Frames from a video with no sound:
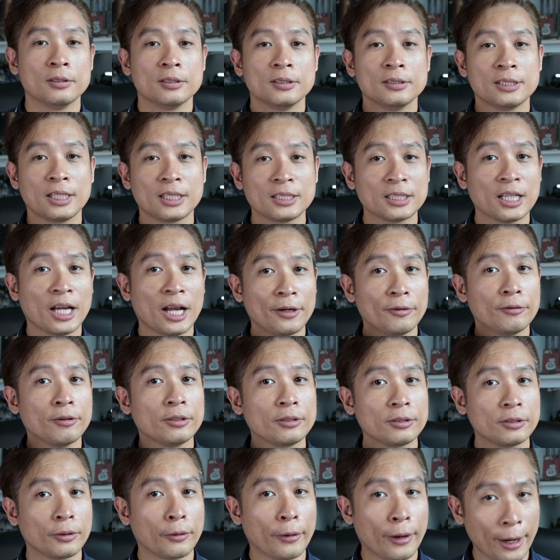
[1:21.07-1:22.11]

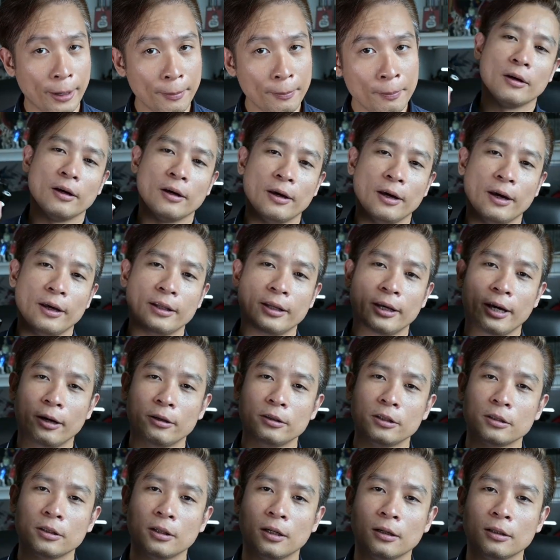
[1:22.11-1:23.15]
600 grams, and the
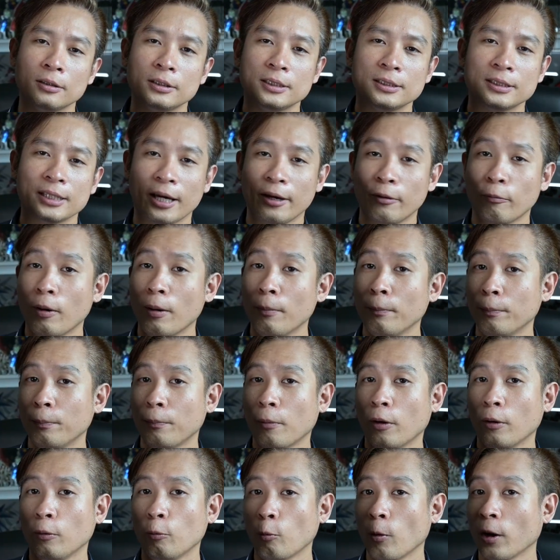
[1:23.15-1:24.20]
Edelkrone is at
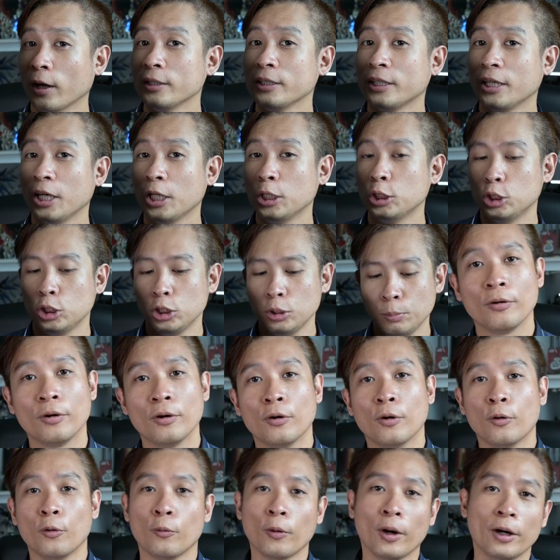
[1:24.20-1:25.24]
1.1
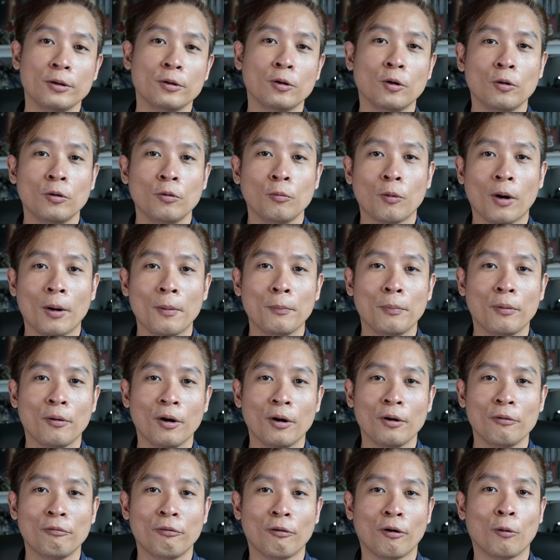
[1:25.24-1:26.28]
kg. Rhino 1
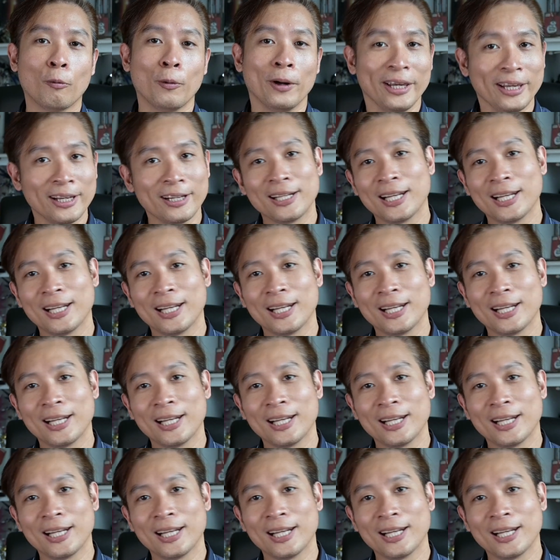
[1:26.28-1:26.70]
point for weighing